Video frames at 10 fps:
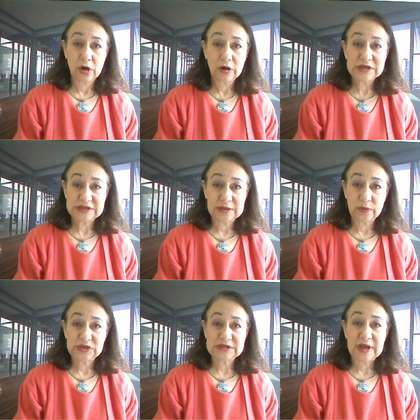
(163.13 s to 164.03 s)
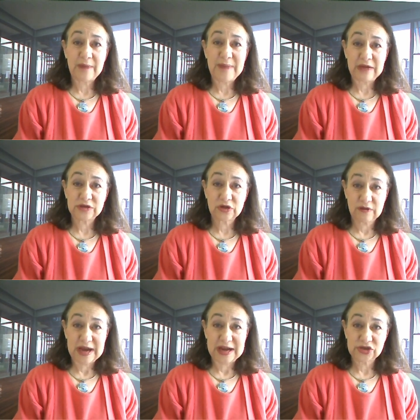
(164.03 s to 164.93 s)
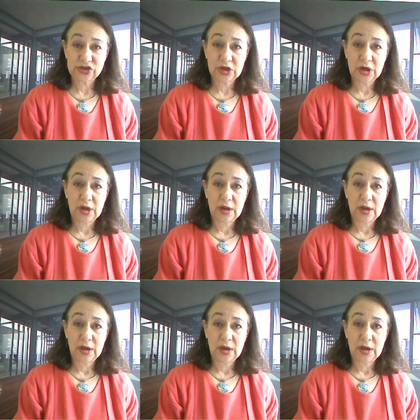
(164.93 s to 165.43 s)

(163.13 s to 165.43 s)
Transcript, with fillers: currency, which is about to crash.